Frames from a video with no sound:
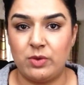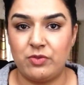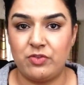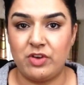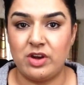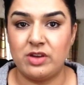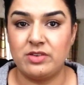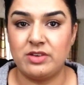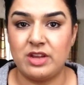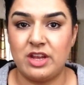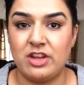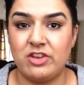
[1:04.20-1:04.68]

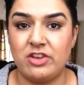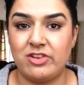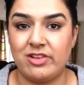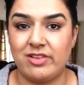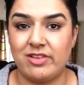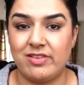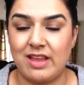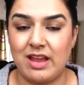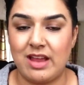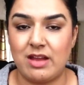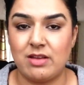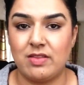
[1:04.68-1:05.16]

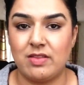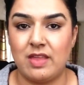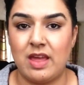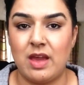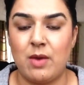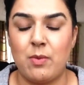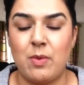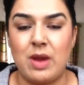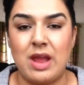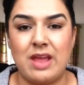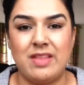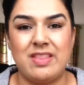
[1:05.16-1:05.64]
foundations out there
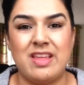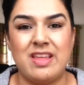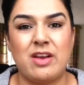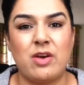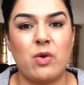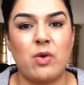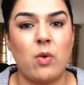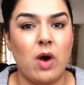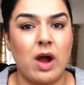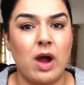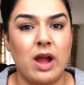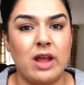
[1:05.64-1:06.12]
where they
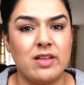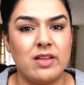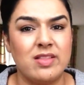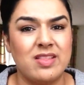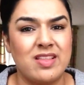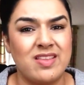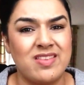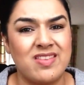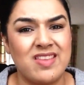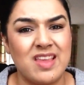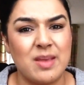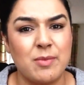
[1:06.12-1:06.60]

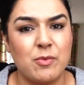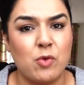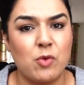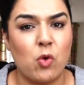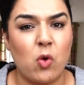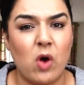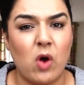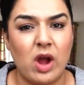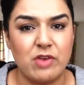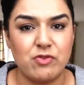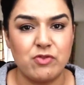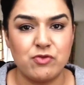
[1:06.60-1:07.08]
seem
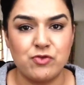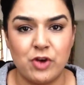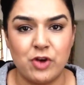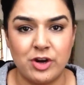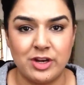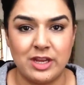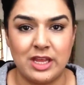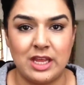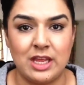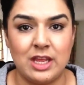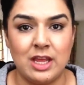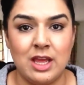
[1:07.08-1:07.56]
quite
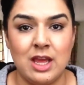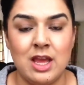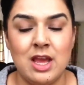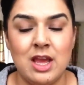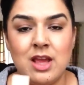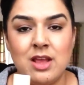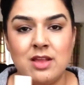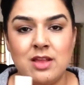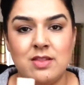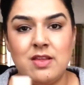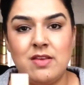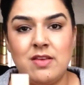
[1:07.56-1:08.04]
runny.
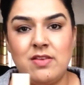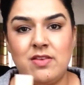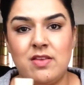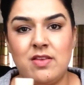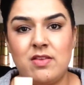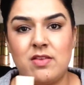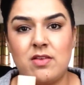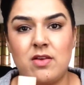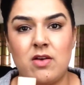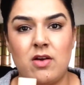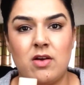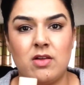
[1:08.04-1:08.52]
This has
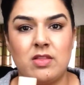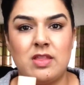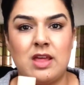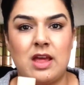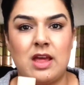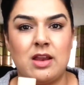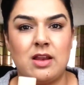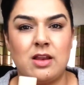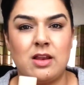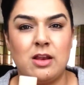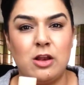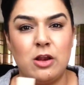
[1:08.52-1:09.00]
got
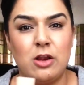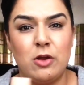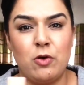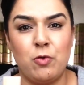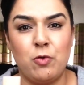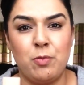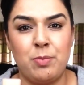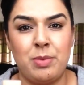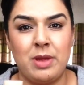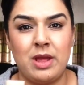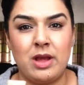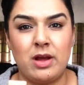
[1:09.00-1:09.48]
that little
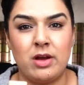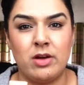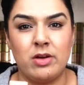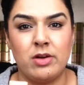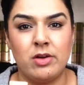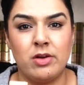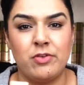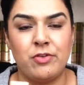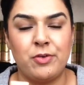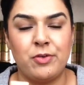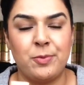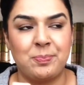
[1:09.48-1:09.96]
bit
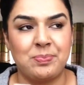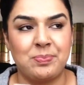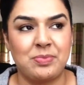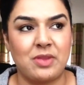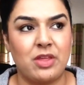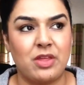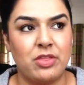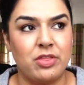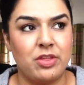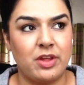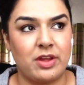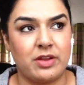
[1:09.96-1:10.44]
of
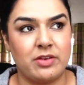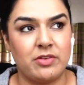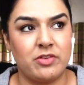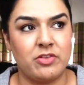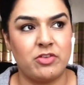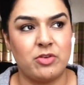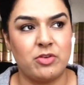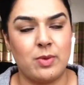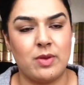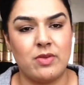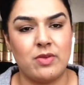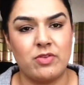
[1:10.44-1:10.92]
thickness
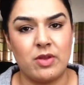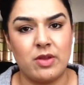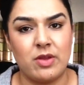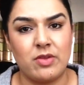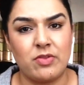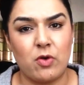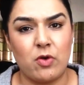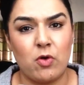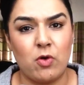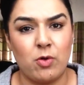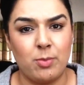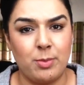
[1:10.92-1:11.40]
to it, so it's
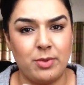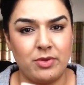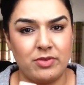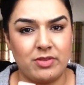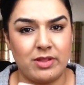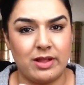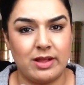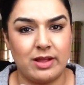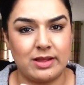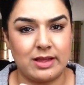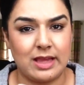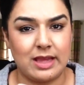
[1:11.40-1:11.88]
almost
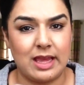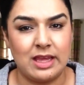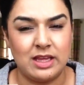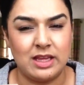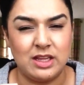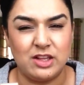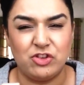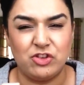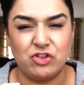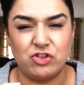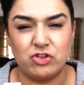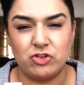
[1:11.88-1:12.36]
like
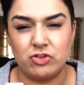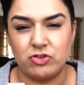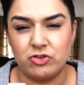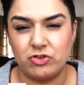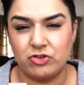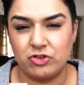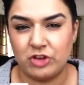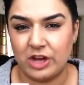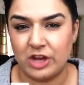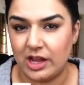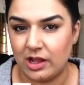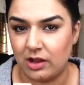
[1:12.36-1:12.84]
a
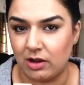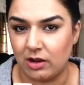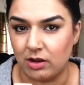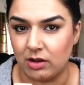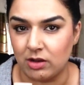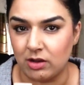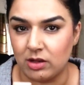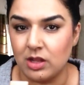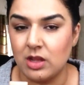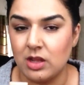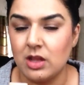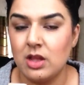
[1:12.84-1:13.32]

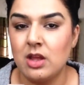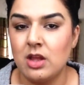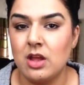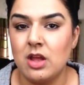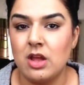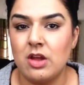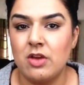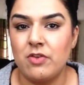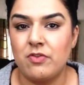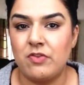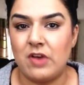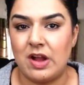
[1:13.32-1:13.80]
gel
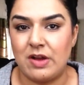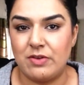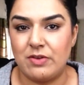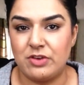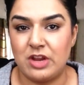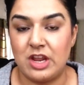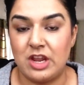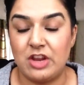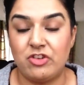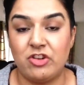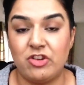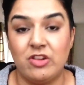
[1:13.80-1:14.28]

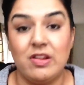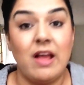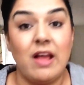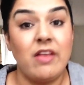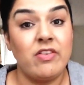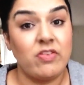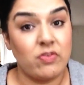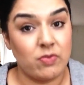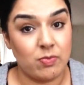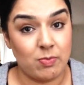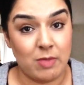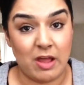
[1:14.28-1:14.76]
foundation.
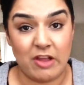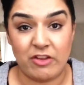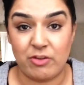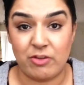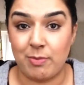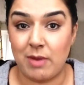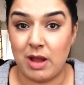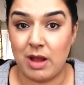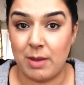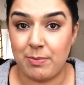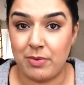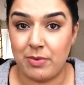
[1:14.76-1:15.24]
That's
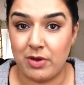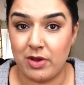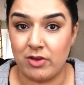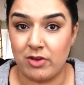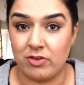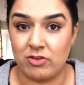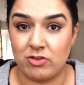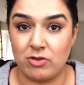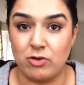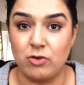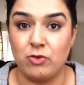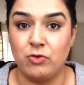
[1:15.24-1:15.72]
my personal